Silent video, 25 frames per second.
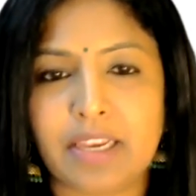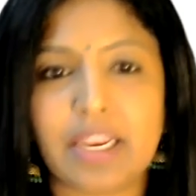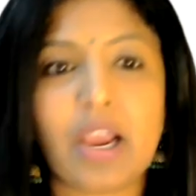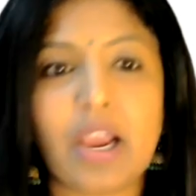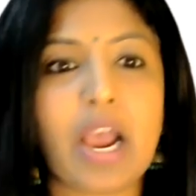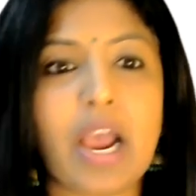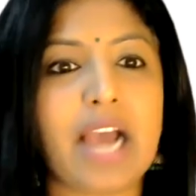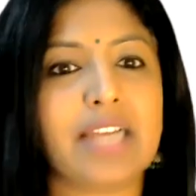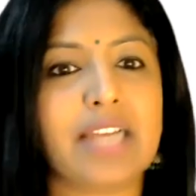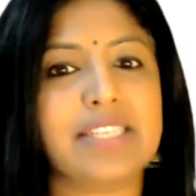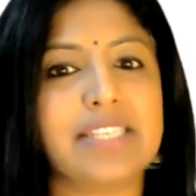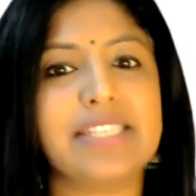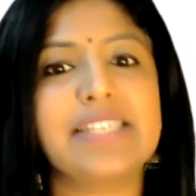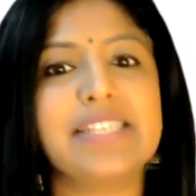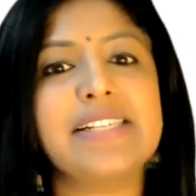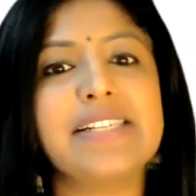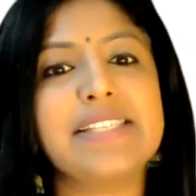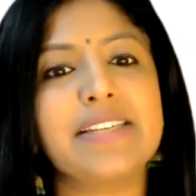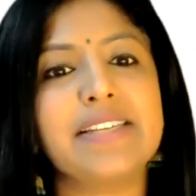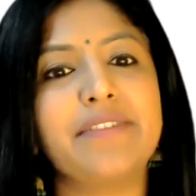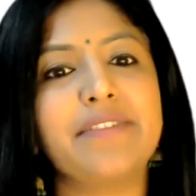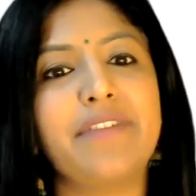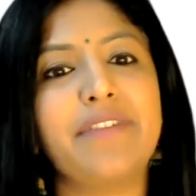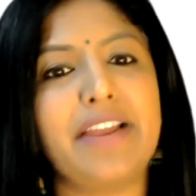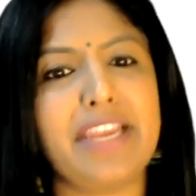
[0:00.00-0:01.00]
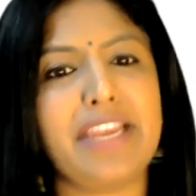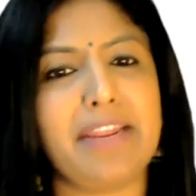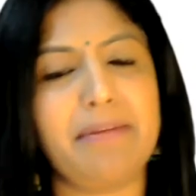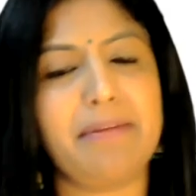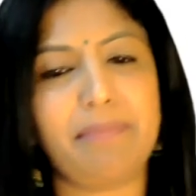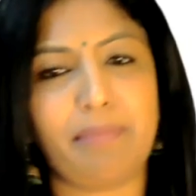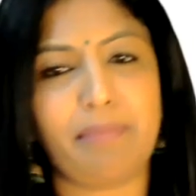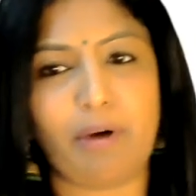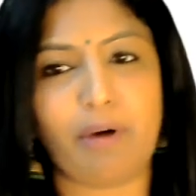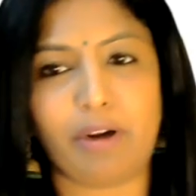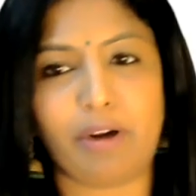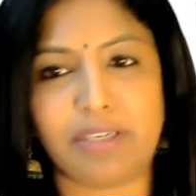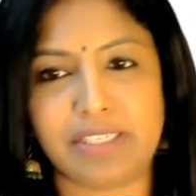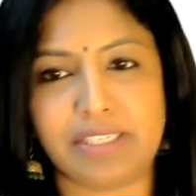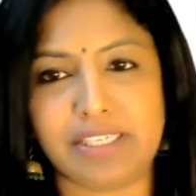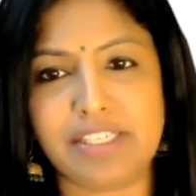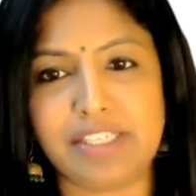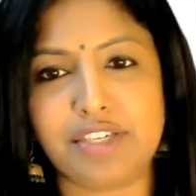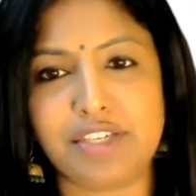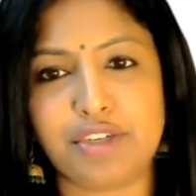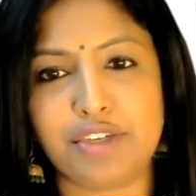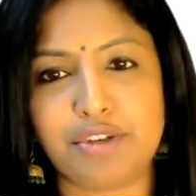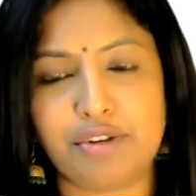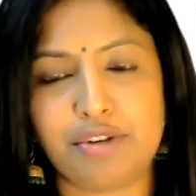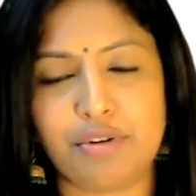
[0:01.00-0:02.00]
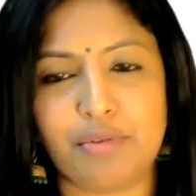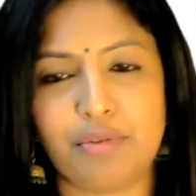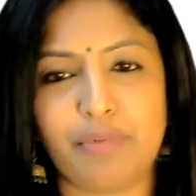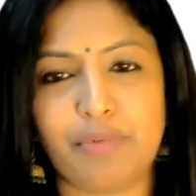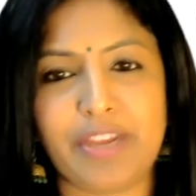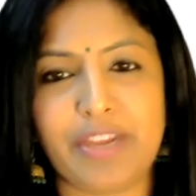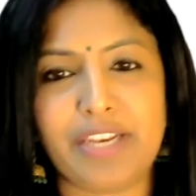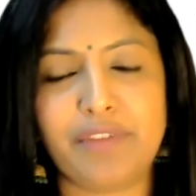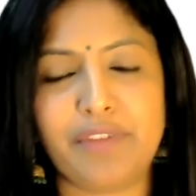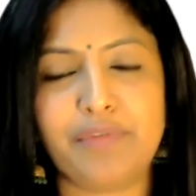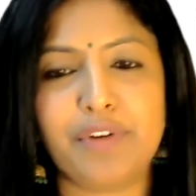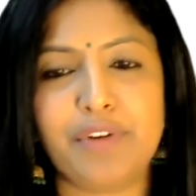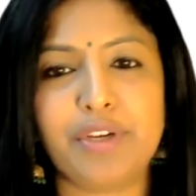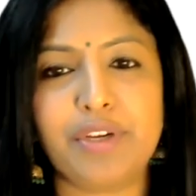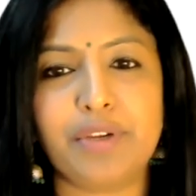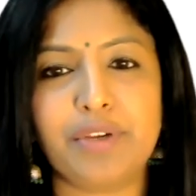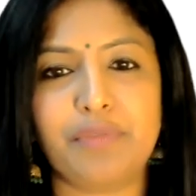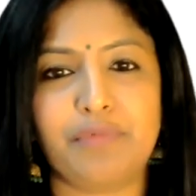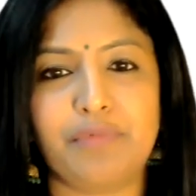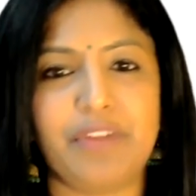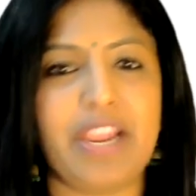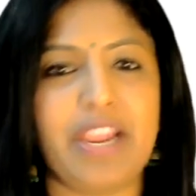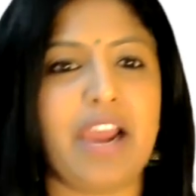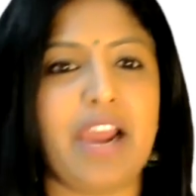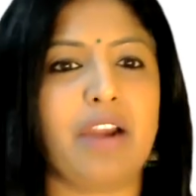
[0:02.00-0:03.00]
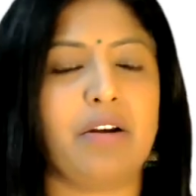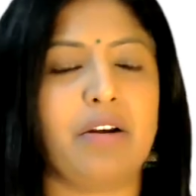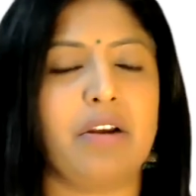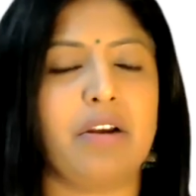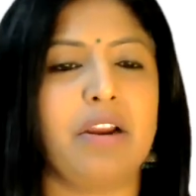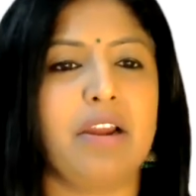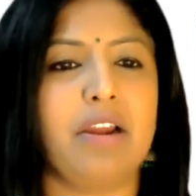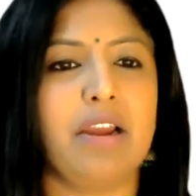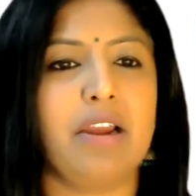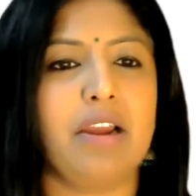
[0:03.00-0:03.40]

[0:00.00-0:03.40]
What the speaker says: Now, articles are very important whenever we are,